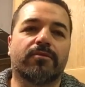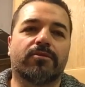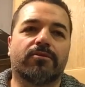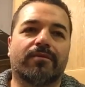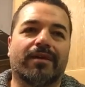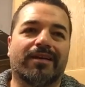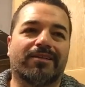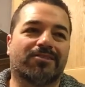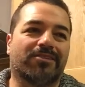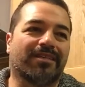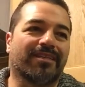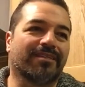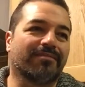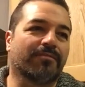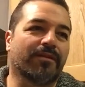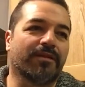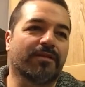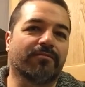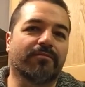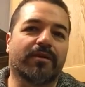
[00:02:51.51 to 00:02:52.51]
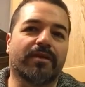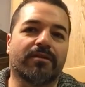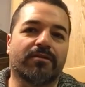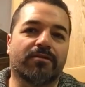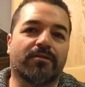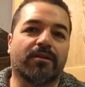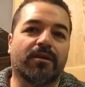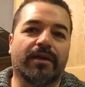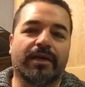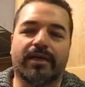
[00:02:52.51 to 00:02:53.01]
to actually when when you're
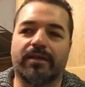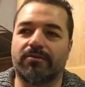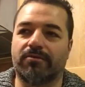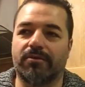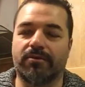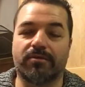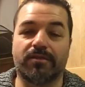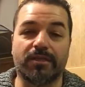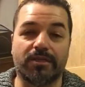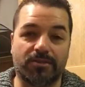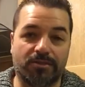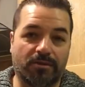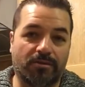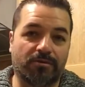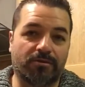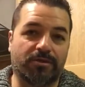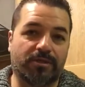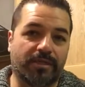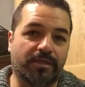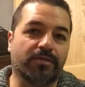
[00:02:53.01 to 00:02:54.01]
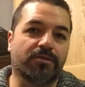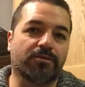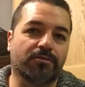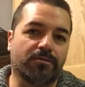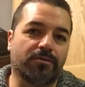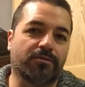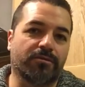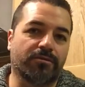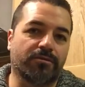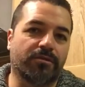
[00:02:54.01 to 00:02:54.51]
dieting or you're detoxing, you,
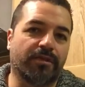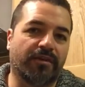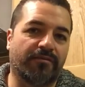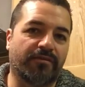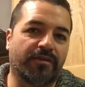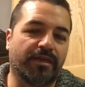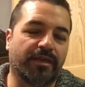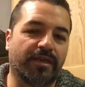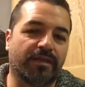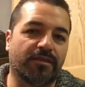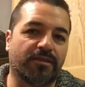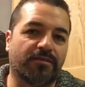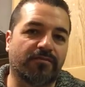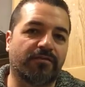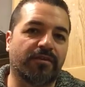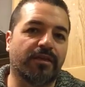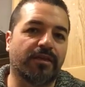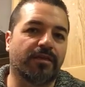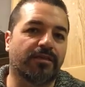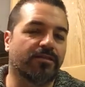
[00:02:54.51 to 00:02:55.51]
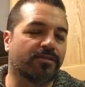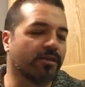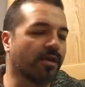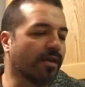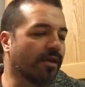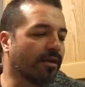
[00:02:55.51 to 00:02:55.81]
you definitely get these feelings.